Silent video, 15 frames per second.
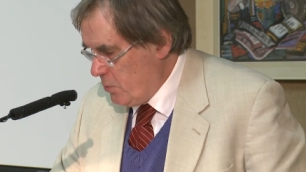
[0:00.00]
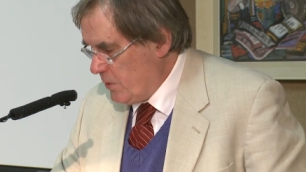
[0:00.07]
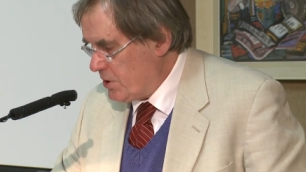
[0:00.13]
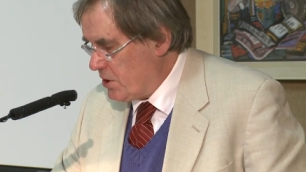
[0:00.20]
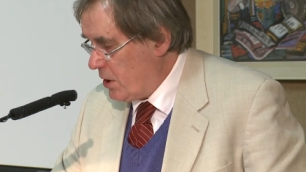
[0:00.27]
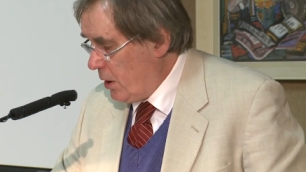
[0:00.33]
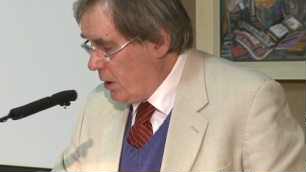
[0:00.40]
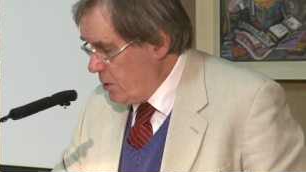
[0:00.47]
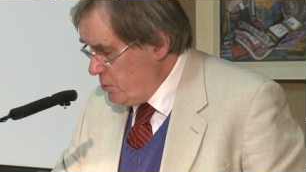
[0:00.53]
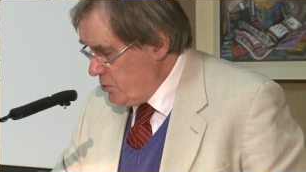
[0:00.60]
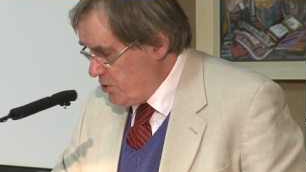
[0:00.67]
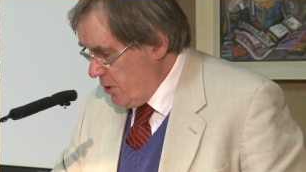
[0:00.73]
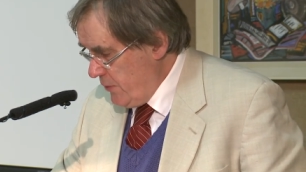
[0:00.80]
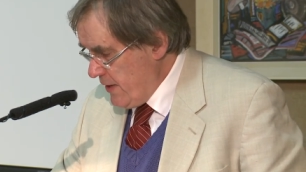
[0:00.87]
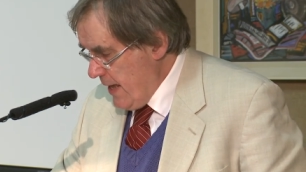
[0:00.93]
which
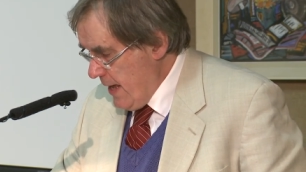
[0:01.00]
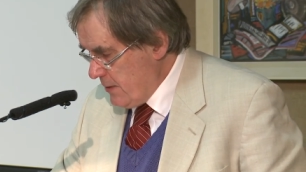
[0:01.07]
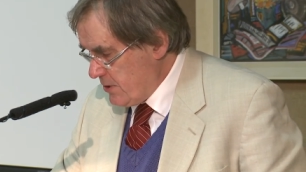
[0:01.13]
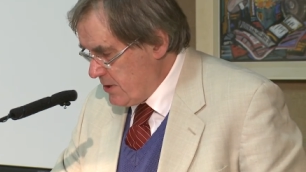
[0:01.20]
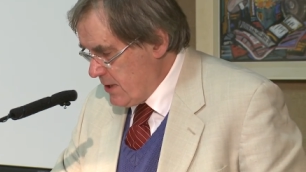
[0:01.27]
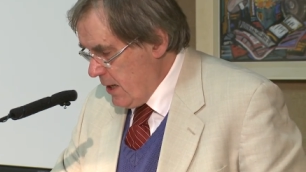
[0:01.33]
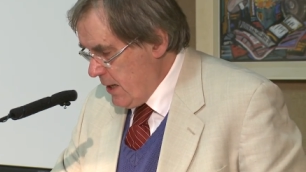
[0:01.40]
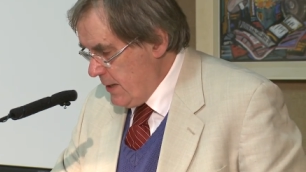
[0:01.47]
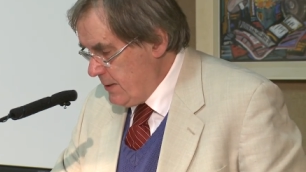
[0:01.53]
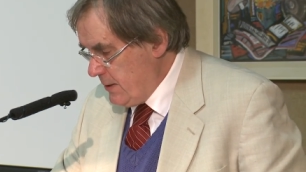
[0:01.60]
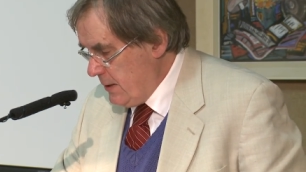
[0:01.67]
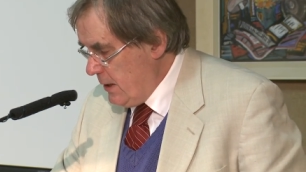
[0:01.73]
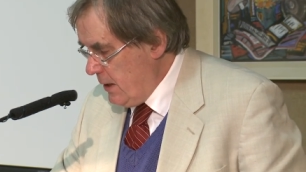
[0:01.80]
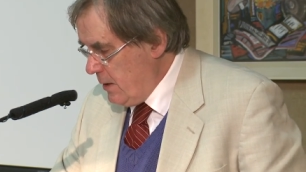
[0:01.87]
glows on the outside,